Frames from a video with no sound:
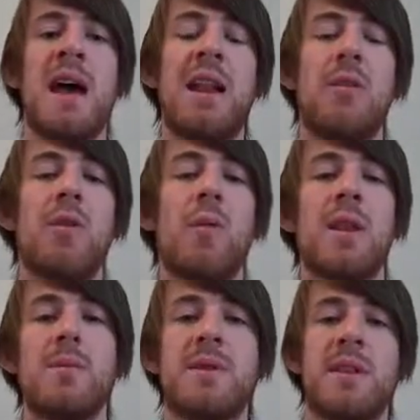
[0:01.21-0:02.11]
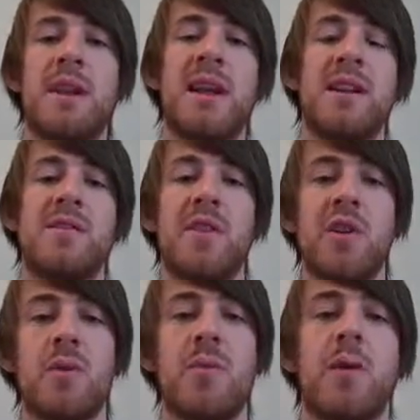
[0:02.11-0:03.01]
Hello and welcome to the latest
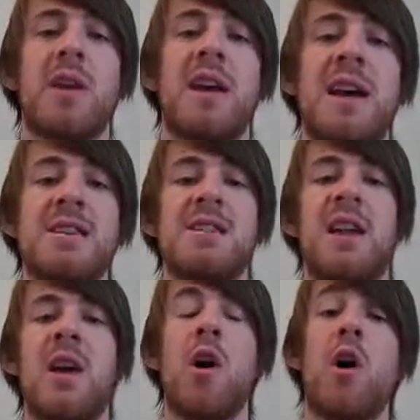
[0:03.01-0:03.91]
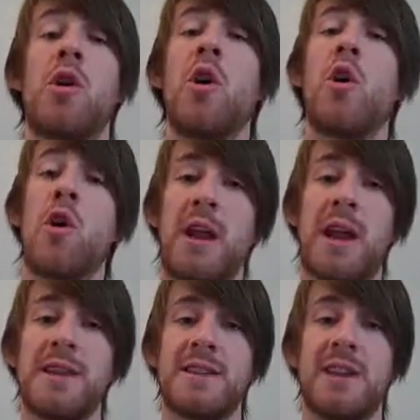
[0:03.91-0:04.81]
video podcast on
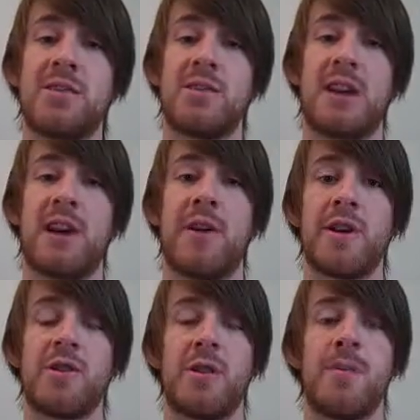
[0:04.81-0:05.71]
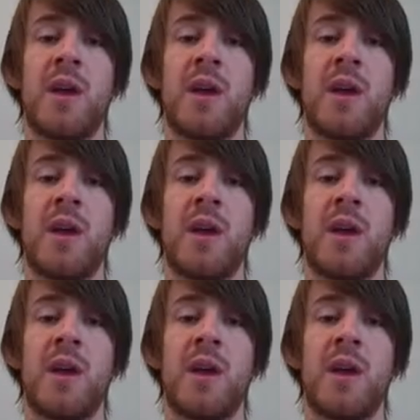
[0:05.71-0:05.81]
Organisational Direction.